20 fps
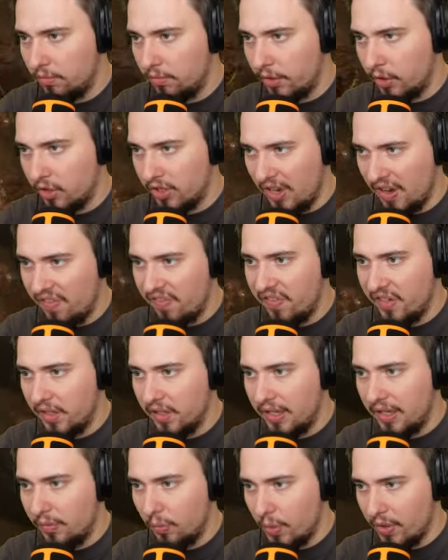Because I feel
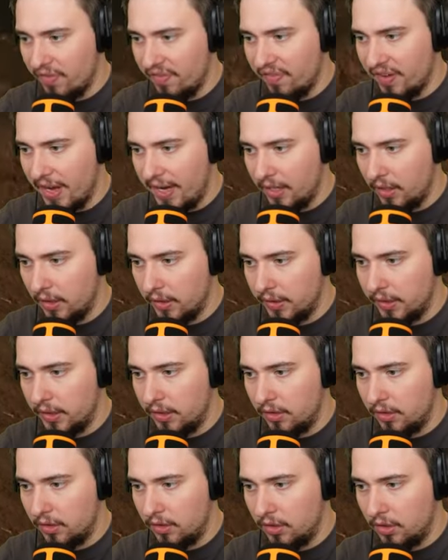that we failed.
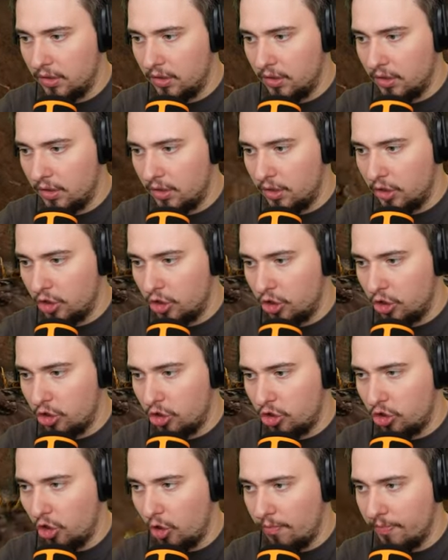
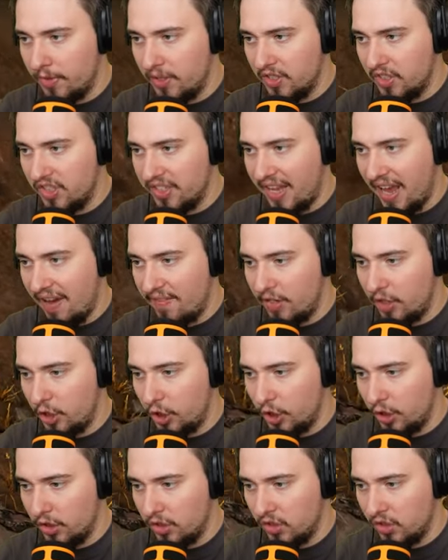Stop the
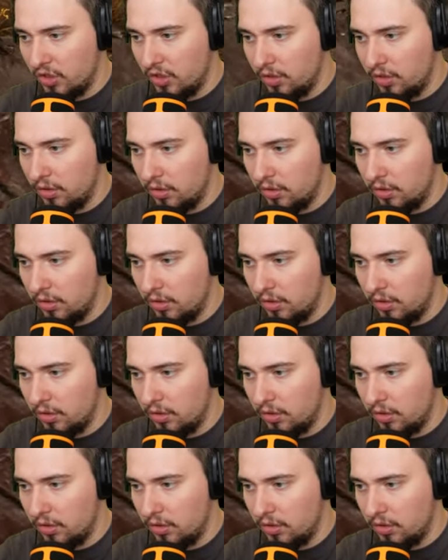scavengers.